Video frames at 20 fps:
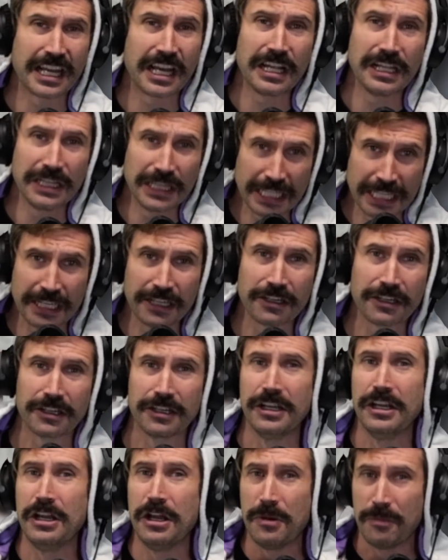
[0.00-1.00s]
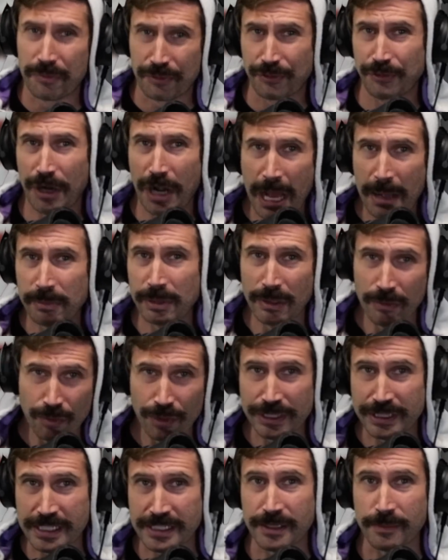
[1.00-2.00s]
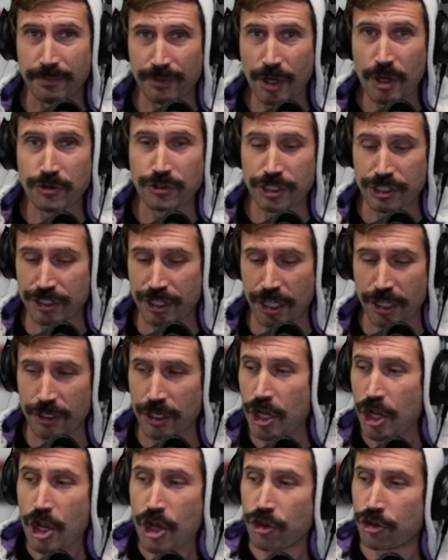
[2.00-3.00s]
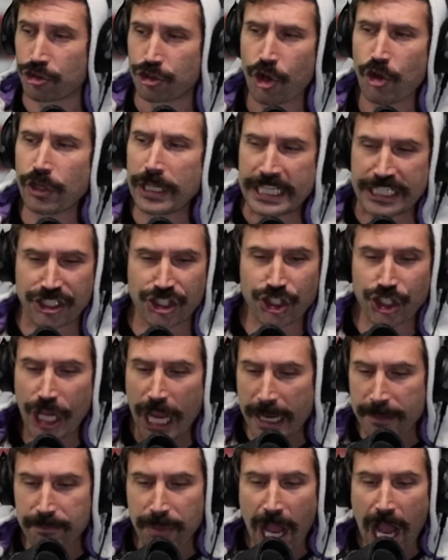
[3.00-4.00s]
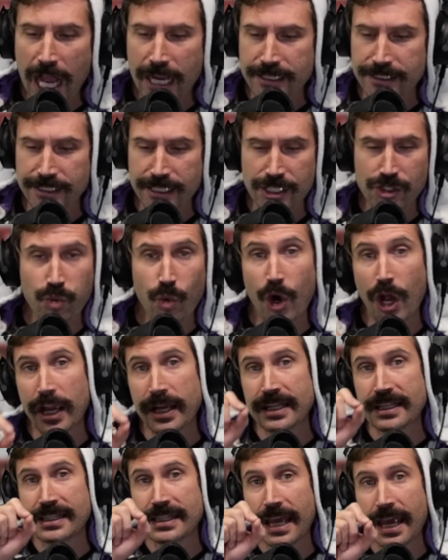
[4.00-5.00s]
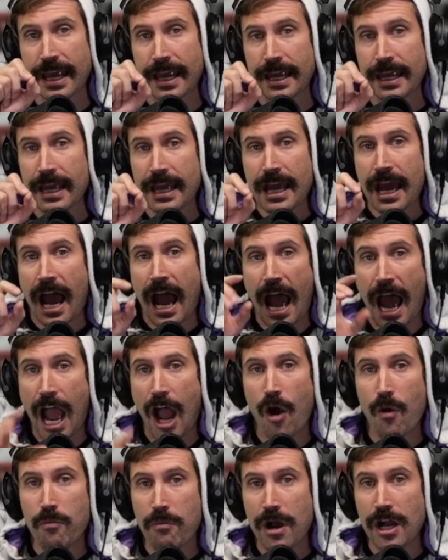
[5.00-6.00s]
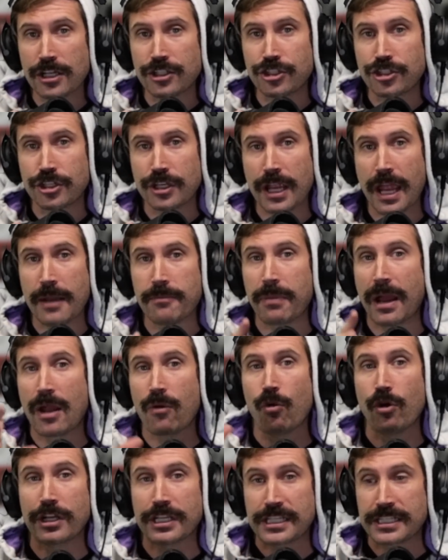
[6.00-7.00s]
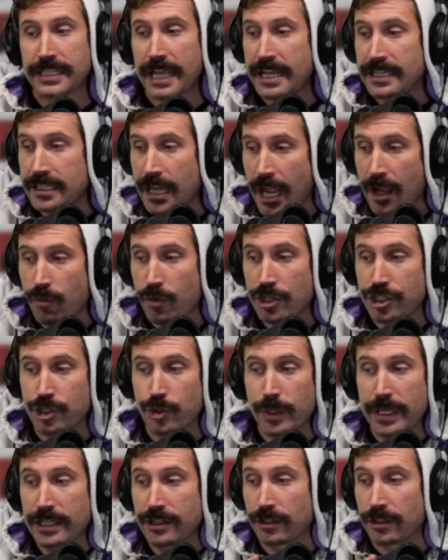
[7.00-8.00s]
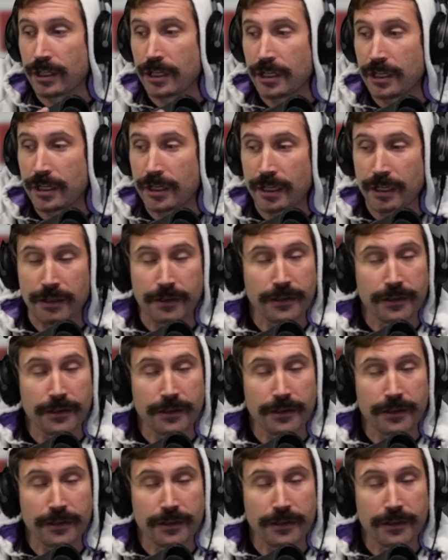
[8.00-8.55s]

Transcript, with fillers: clear problem with this approach is that there's no like check boxes where I can say how much and by what extent I wish to either uh,